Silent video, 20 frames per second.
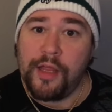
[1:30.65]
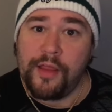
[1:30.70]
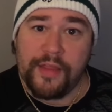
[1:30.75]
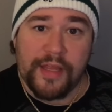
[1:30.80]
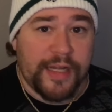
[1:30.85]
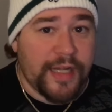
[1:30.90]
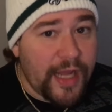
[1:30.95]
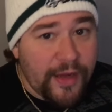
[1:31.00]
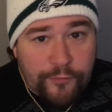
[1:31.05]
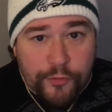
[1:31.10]

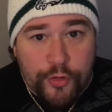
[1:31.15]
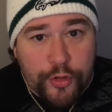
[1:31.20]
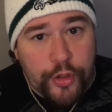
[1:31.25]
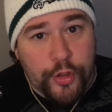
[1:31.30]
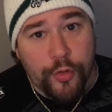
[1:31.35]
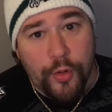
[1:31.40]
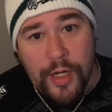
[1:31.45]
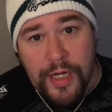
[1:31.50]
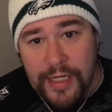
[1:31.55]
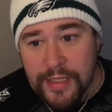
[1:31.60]
They never
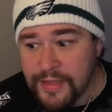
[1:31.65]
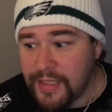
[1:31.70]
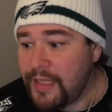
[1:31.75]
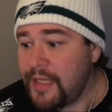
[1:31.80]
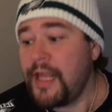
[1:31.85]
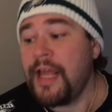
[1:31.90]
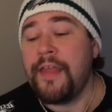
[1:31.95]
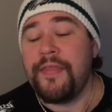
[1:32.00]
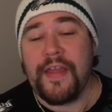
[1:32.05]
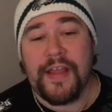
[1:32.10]
do
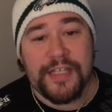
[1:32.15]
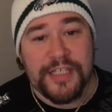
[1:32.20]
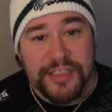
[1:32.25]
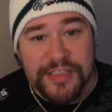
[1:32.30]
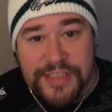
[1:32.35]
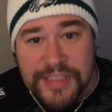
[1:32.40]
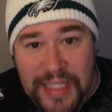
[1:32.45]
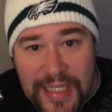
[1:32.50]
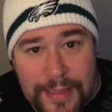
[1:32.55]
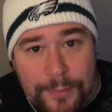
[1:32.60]
anything. They
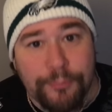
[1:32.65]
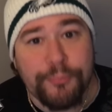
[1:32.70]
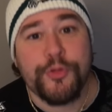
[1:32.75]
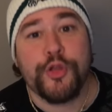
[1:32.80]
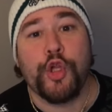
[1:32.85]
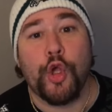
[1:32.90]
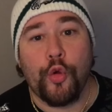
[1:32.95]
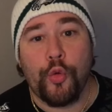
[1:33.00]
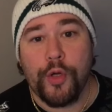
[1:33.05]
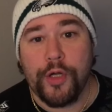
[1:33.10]
just let him
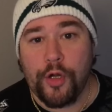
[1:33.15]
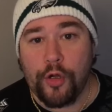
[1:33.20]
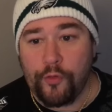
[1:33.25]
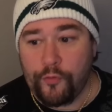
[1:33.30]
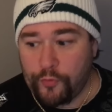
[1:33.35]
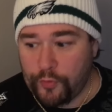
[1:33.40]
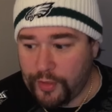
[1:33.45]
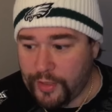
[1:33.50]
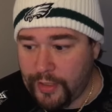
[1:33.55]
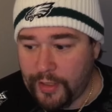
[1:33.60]
do it
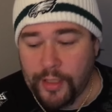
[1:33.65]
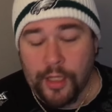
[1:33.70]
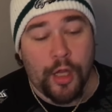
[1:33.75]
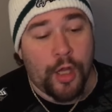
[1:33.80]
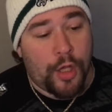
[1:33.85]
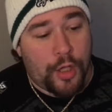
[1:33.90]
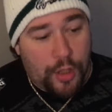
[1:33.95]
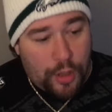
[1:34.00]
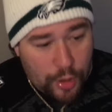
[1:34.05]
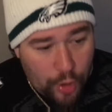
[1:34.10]
over again.
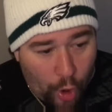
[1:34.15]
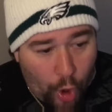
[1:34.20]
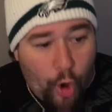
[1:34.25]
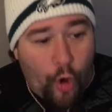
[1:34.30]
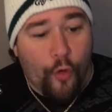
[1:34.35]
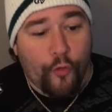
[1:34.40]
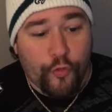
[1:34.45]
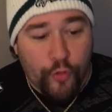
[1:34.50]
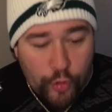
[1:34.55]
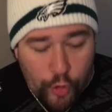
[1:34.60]

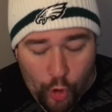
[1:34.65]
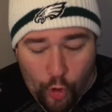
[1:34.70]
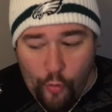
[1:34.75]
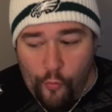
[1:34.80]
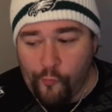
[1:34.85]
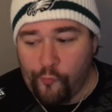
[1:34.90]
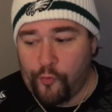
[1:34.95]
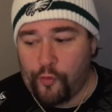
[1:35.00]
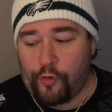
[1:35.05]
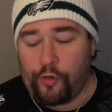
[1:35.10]
Over and
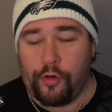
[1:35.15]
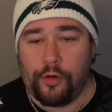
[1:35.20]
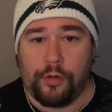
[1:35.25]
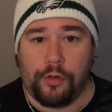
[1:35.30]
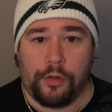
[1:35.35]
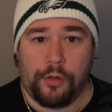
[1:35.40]
over.